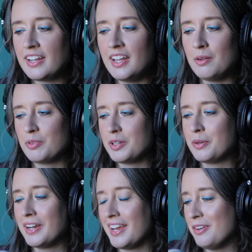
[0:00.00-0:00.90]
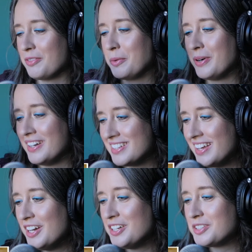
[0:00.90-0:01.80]
I can't breathe, I can't read words.
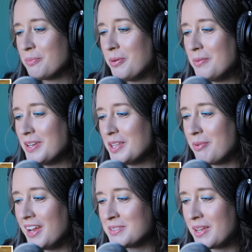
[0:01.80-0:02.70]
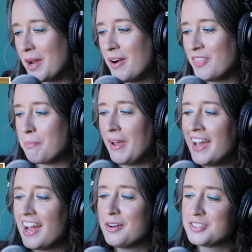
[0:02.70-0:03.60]
So put me in the basement, I want the
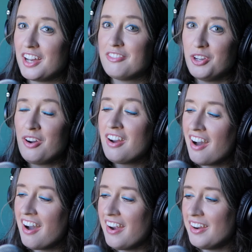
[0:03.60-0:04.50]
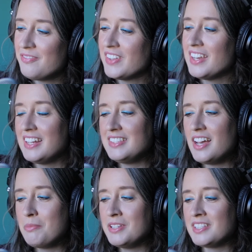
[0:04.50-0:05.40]
penthouse of your heart.
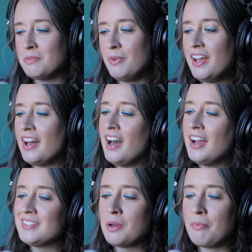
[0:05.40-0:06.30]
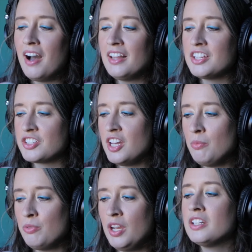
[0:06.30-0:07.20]
Diamonds in my eyes, I polish
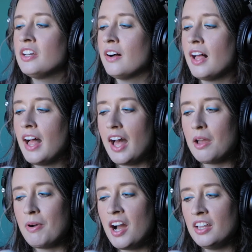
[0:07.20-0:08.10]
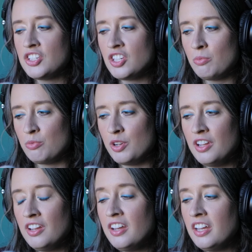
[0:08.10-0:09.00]
up real. I polish up
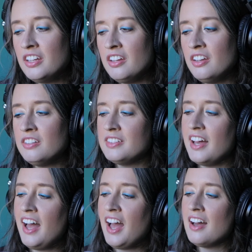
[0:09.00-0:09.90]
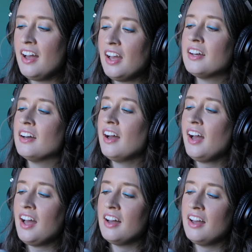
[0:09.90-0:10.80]
real
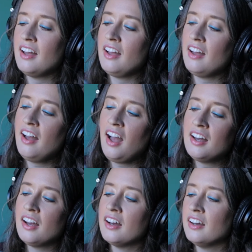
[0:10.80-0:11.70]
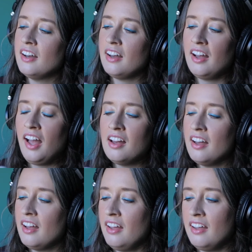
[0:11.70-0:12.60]

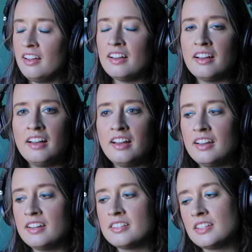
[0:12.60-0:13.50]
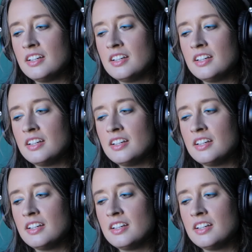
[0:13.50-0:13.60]
nice.